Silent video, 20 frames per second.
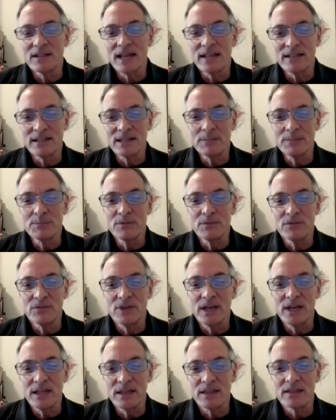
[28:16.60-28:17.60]
that leap of
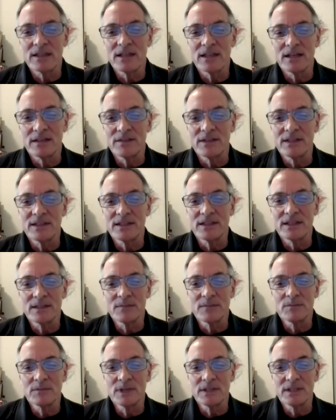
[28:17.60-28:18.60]
faith that
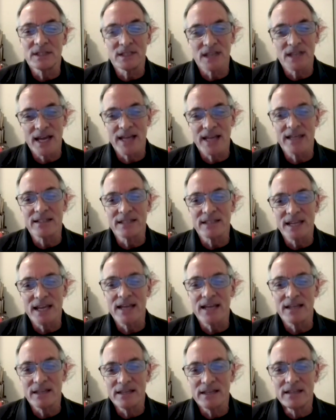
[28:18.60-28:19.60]
the dying
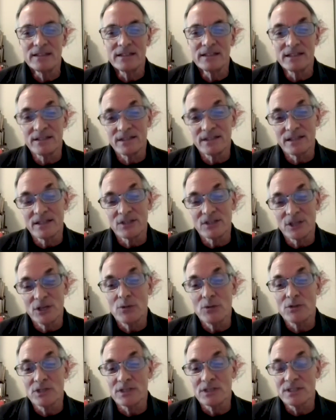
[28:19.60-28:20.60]
take is
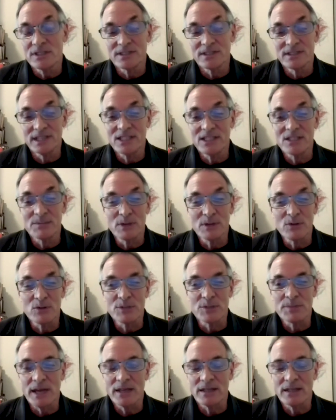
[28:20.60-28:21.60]
huge and needs to be
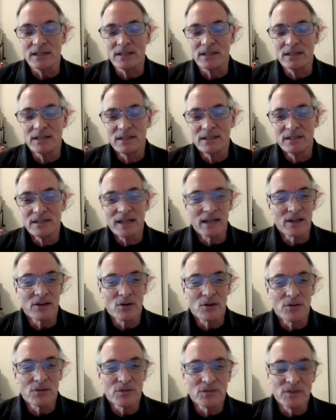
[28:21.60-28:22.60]
respected. I don't
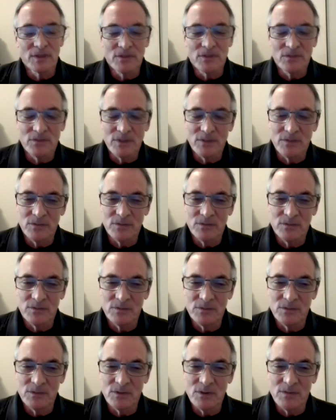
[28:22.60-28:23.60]
know if
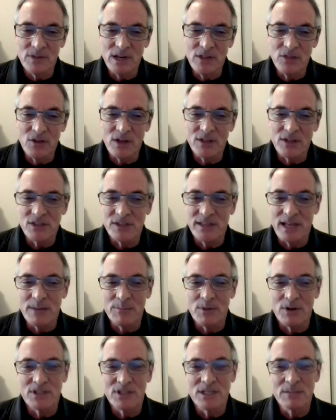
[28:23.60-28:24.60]
you have any thoughts on
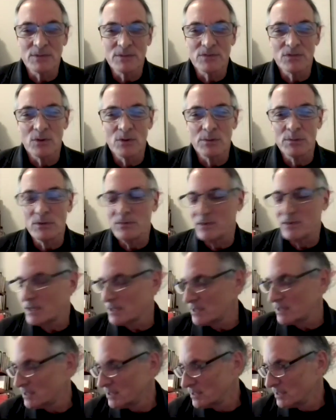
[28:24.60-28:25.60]
that, Marcy, before we move
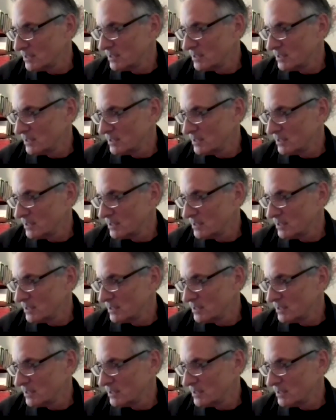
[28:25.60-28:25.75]
on?